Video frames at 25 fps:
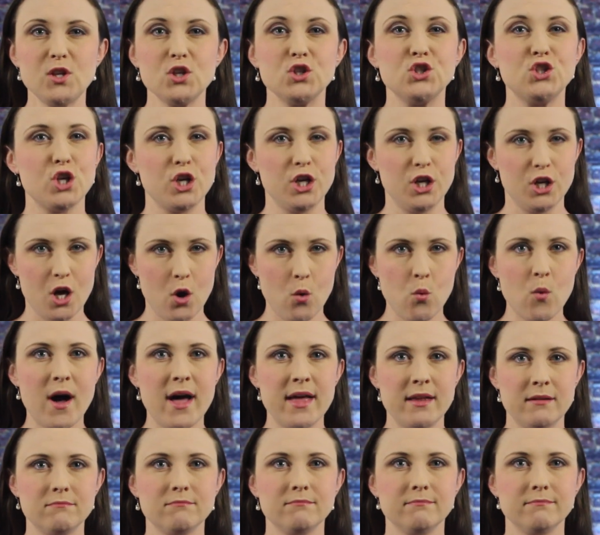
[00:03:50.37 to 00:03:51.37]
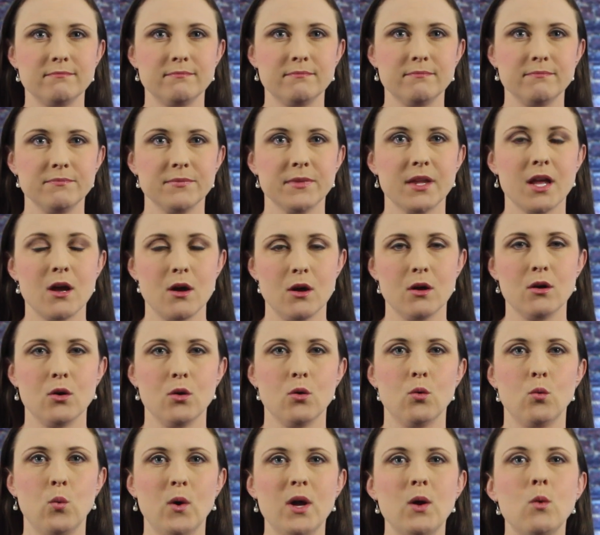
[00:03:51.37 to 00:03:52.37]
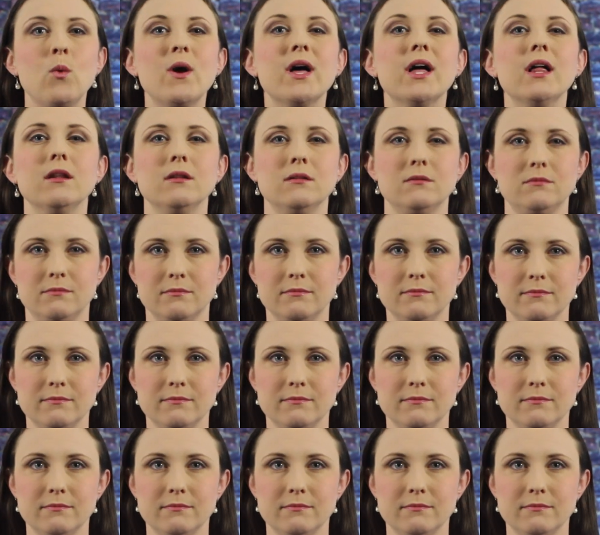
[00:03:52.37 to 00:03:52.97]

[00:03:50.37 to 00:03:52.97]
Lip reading: So you know what? We will.